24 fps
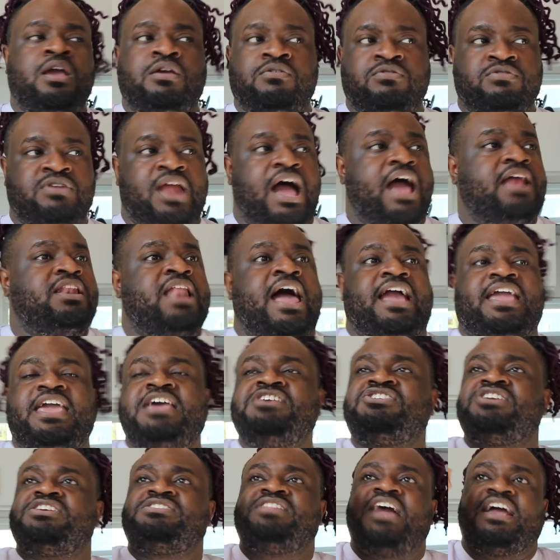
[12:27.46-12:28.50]
not, like,
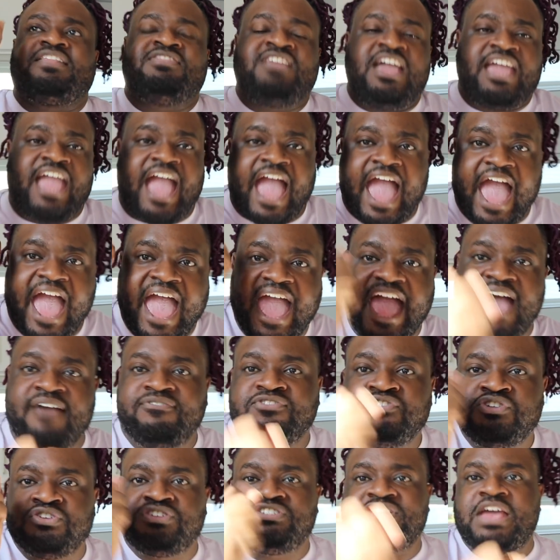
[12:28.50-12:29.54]
it's just, like, they
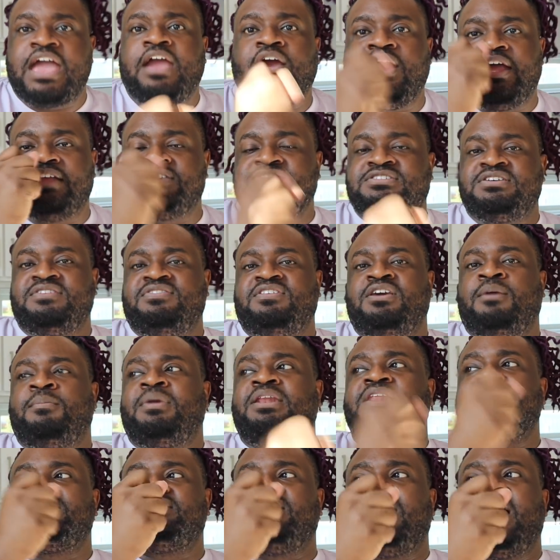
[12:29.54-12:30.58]
have to tear into them.
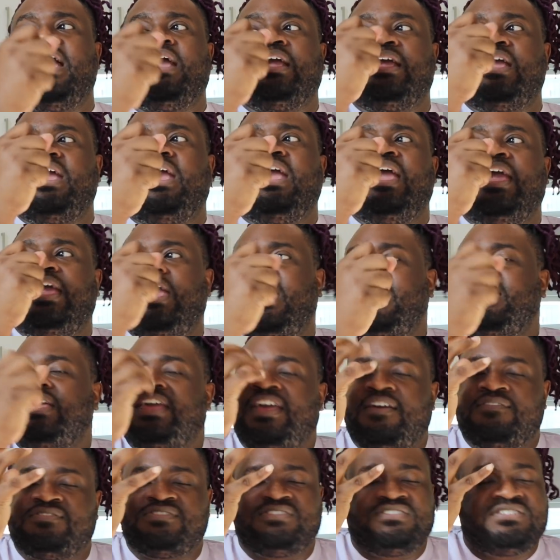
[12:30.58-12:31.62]
And it's, like, it
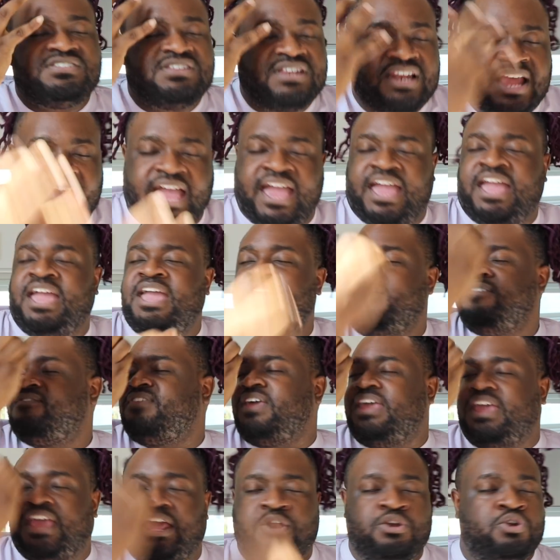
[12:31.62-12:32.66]
gives
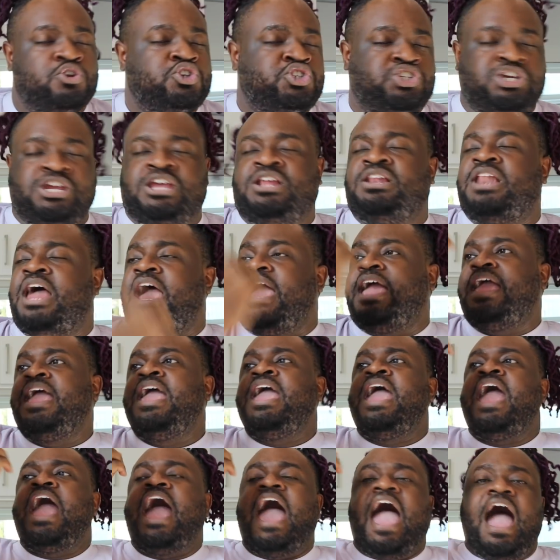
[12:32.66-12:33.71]
slave energy, like,
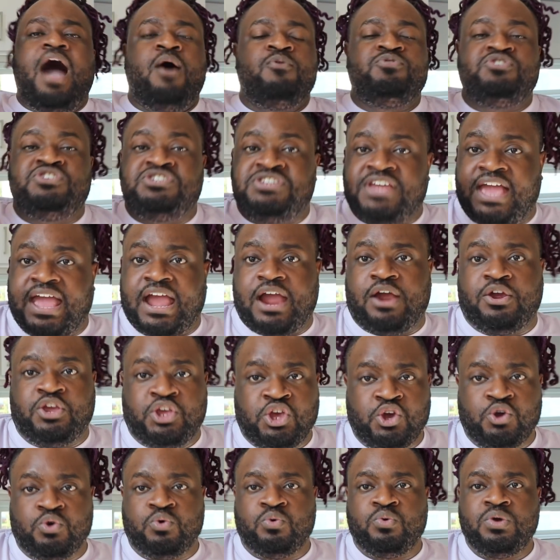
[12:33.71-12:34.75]
how dare
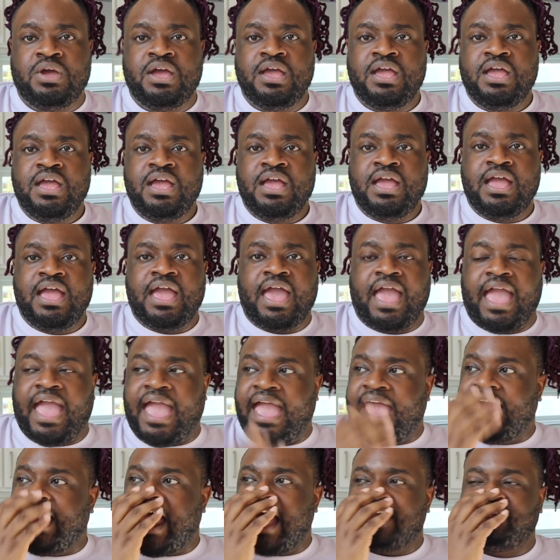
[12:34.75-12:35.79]
you?
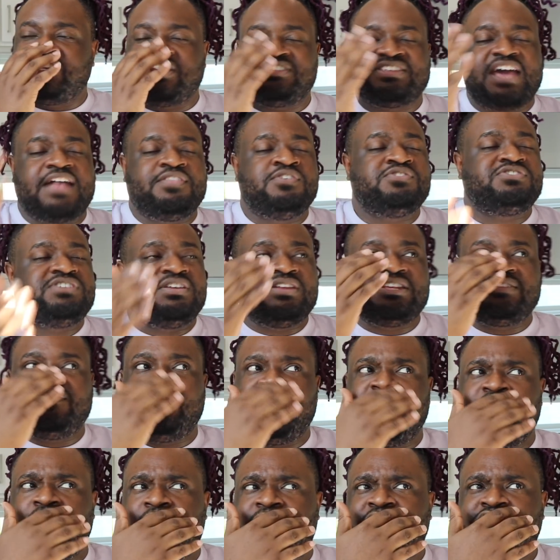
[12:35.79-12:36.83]
And I just got to see this
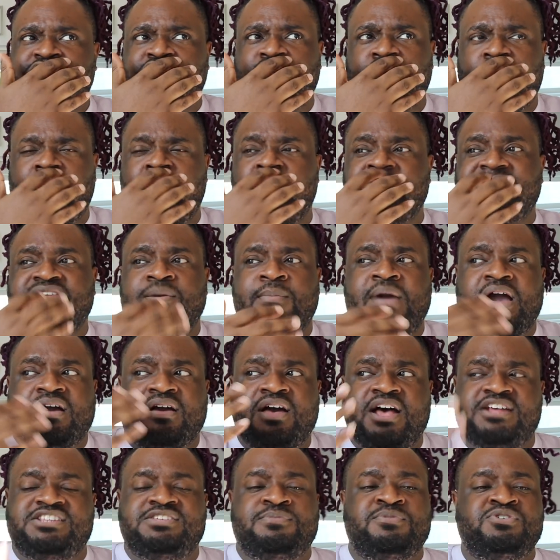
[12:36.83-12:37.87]
video. This girl was talking about
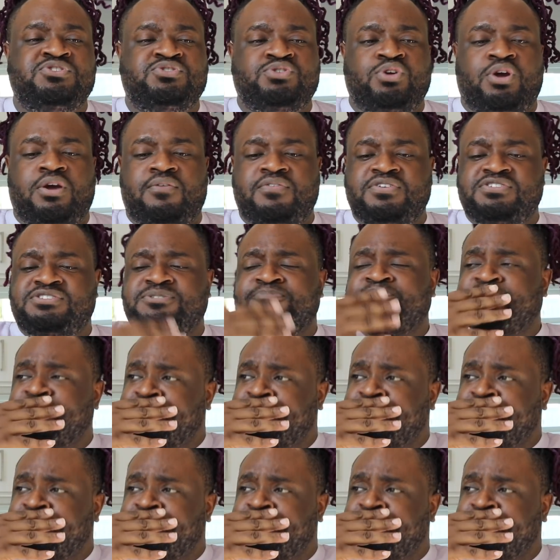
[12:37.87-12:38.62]
customer service